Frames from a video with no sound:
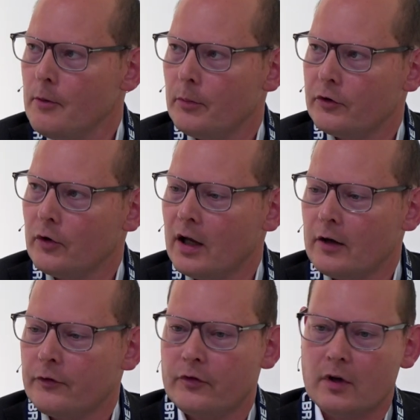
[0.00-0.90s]
But to
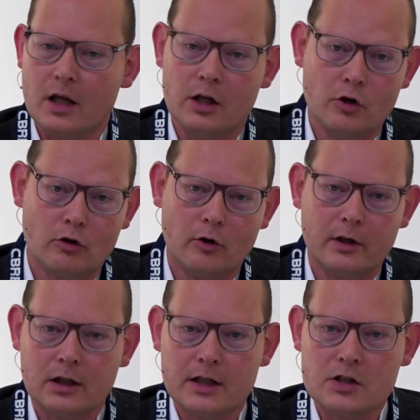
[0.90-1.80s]
have, in euro
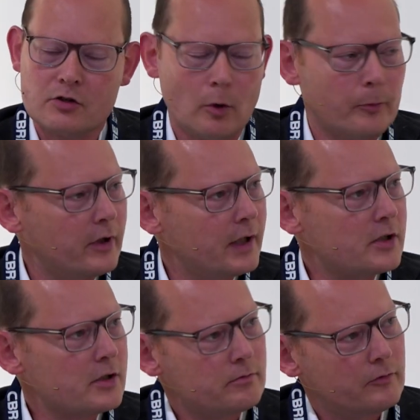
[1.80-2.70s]
at least, swap
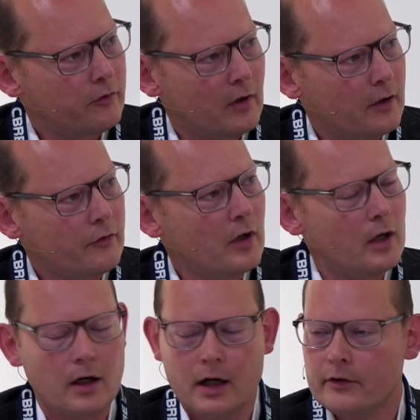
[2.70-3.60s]
rates 5
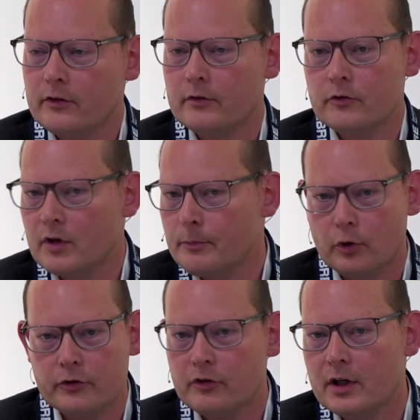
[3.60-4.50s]
year at
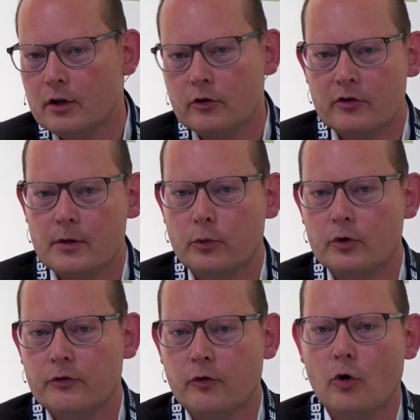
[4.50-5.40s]
3.3 or
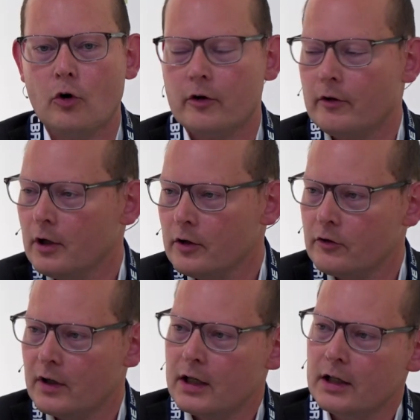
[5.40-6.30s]
3.4,
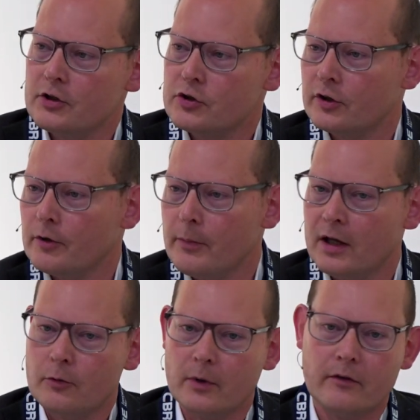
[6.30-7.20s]
trading in a certain
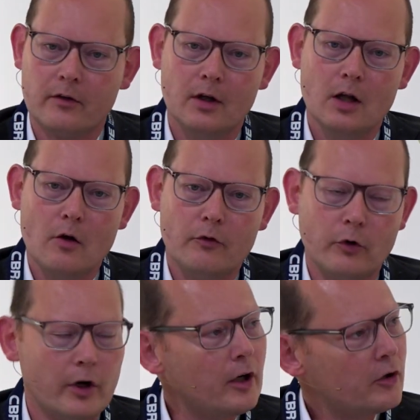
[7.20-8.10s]
bandwidth
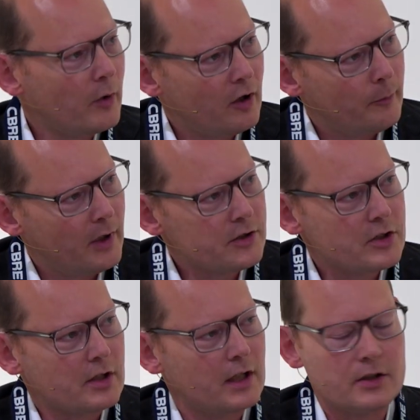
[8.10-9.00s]
for another 12
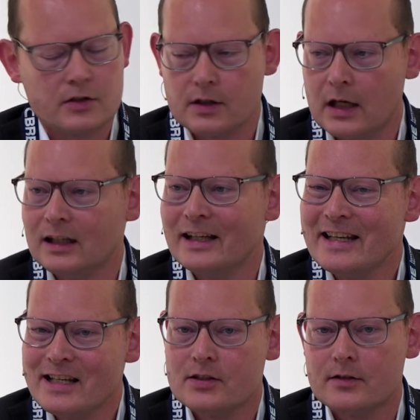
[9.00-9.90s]
months is at
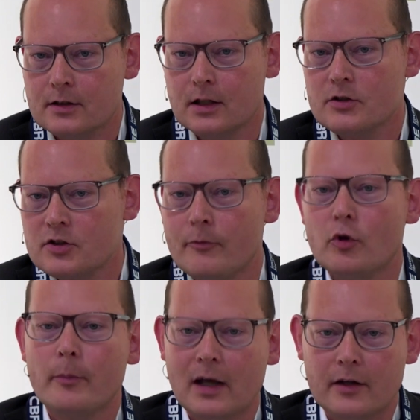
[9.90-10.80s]
least some
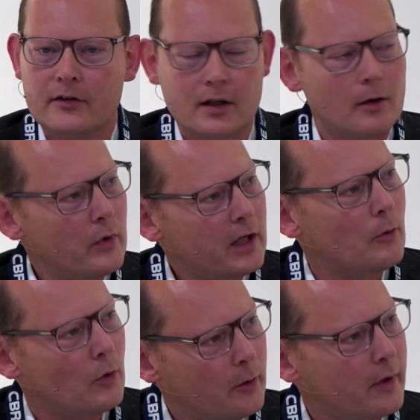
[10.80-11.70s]
normality that we
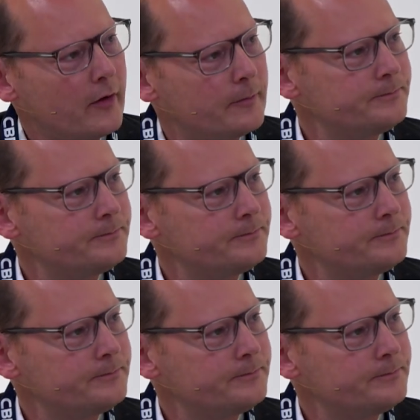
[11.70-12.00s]
can work with.